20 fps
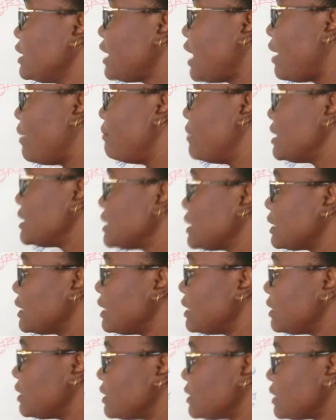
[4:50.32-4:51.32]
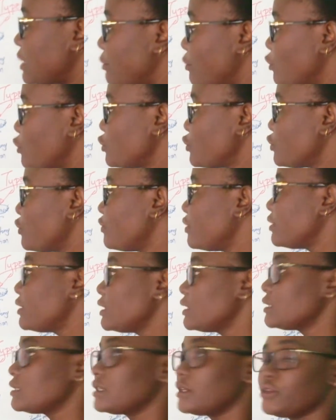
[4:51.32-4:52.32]
yeah basically these are most of the
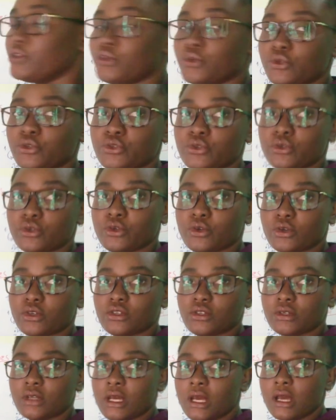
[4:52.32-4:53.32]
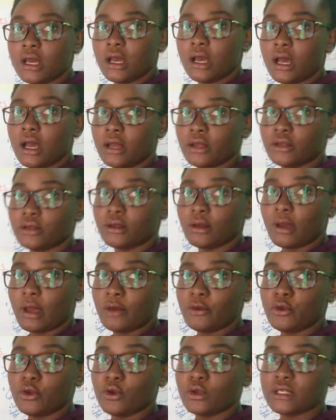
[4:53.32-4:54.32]
things that you should not uh,
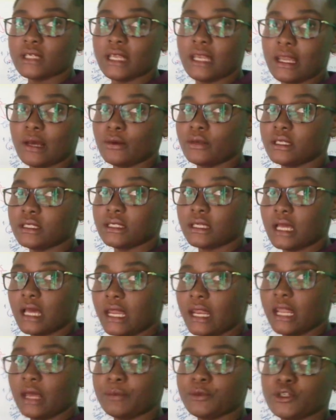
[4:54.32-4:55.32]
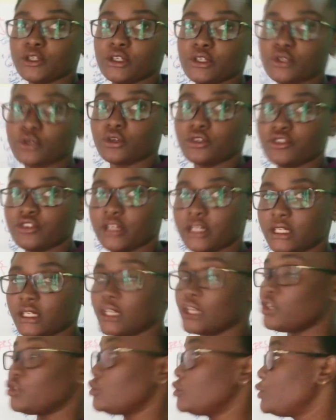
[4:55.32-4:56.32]
you're not allowed it's an absolute
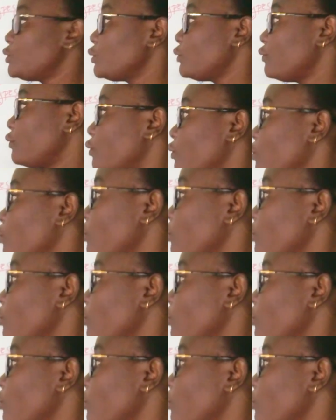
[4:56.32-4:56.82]
contraindication so for